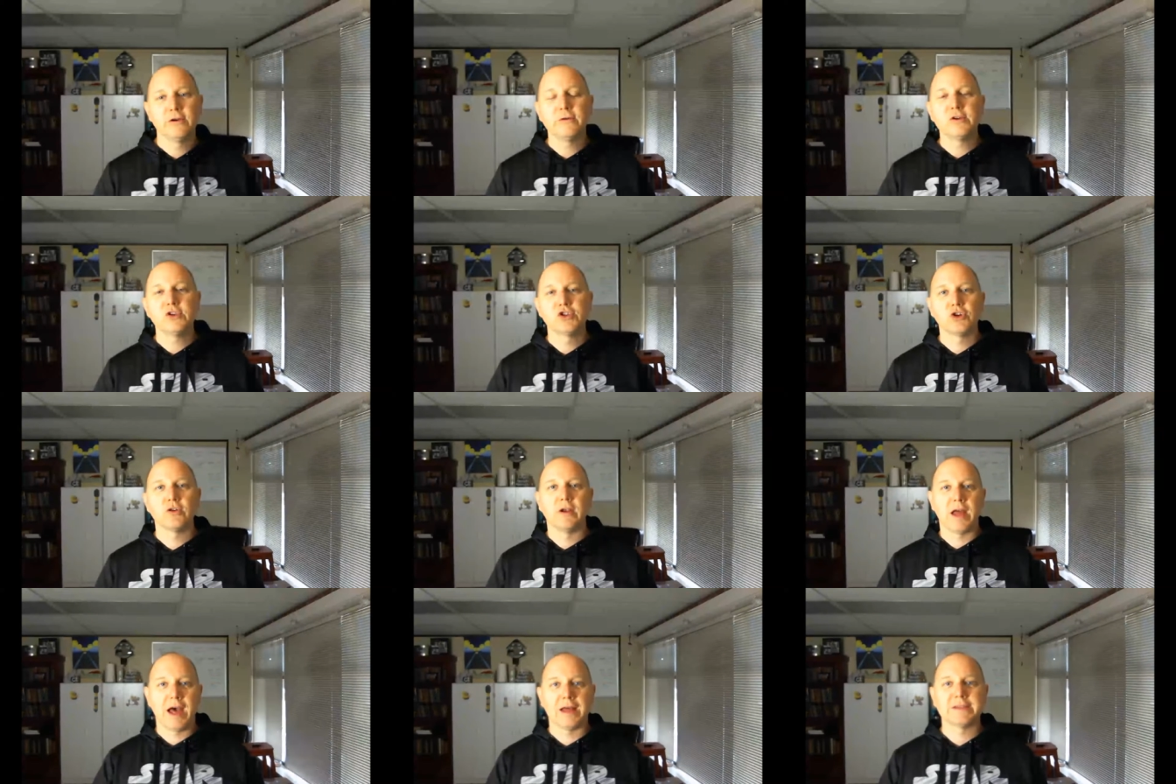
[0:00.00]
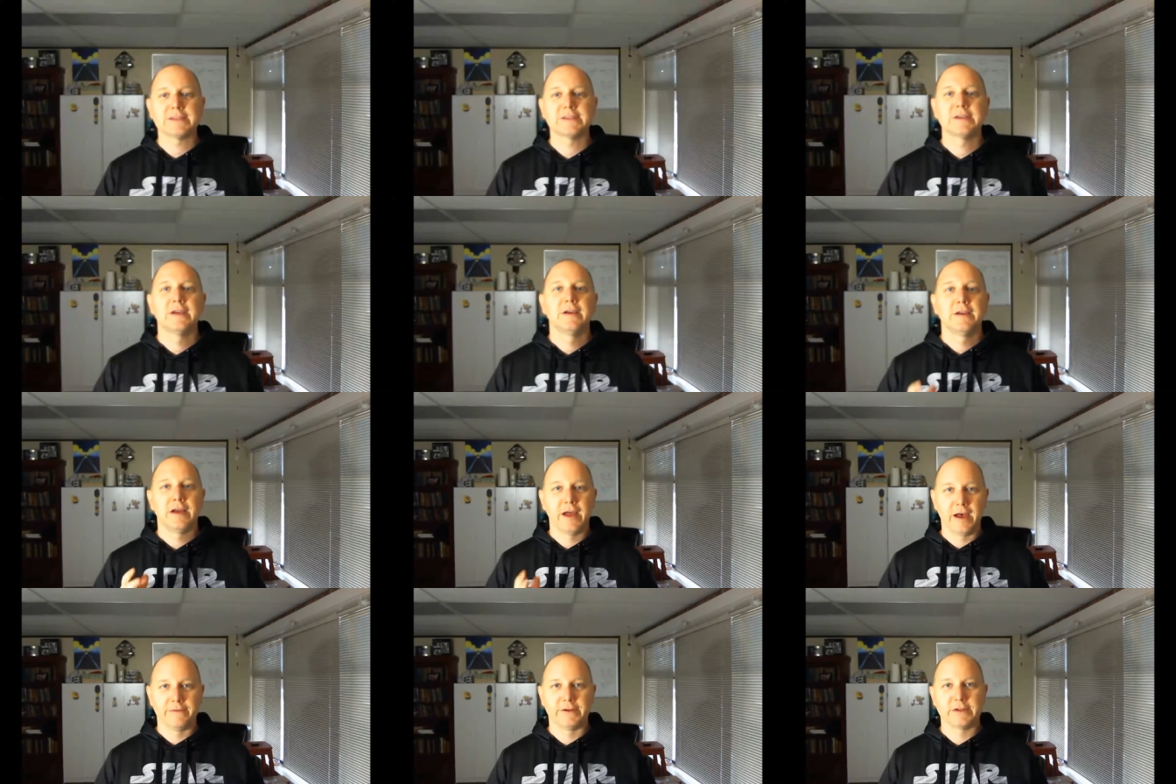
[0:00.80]
Who is your not?
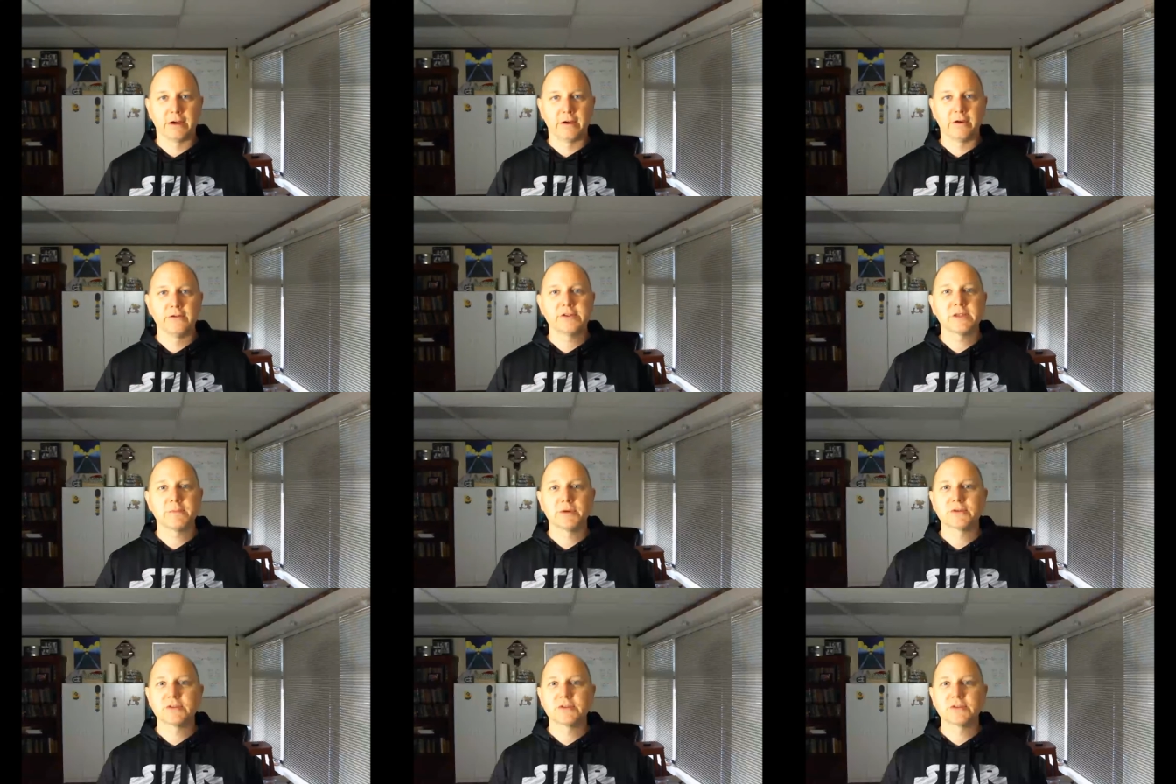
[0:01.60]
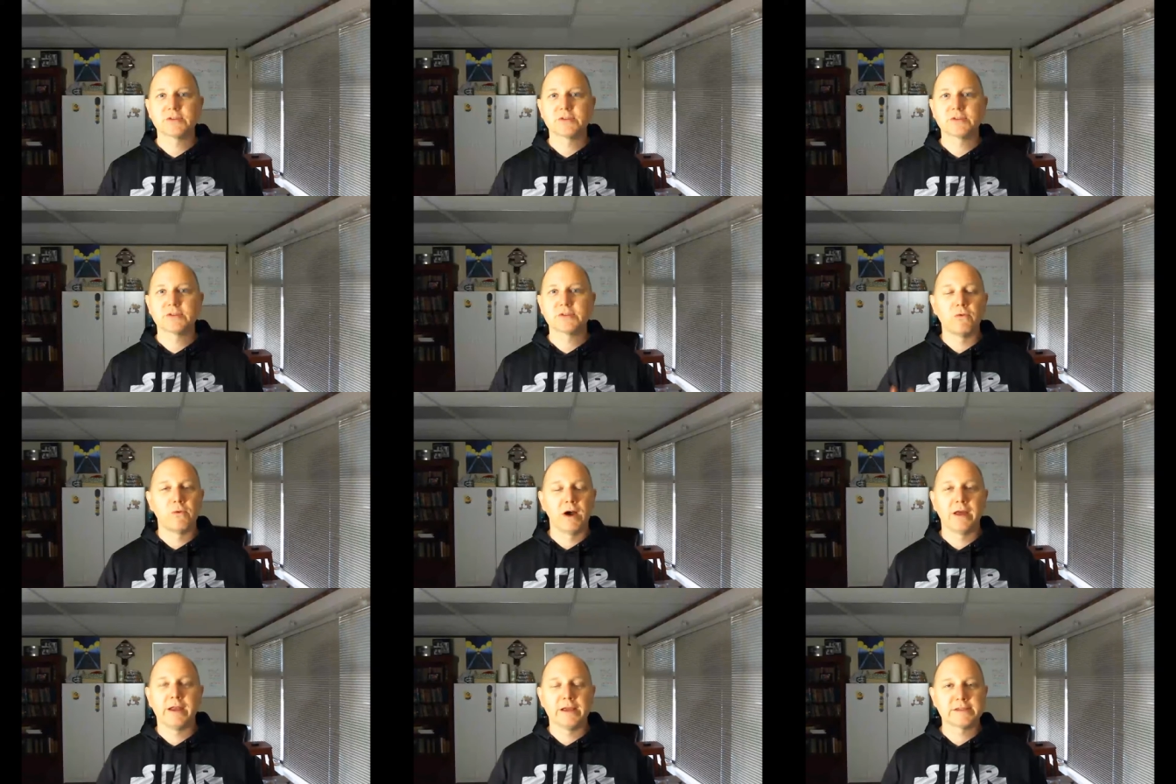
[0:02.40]
avatar? Who's the person you don't
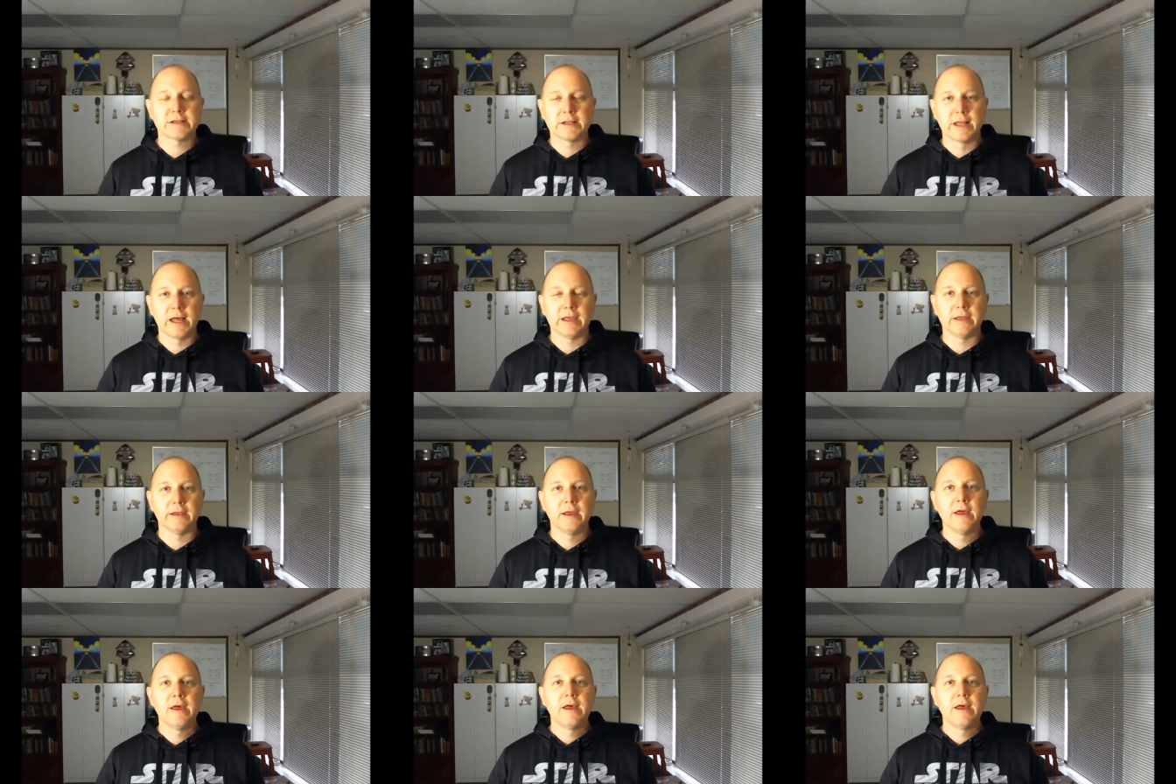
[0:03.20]
want as a client?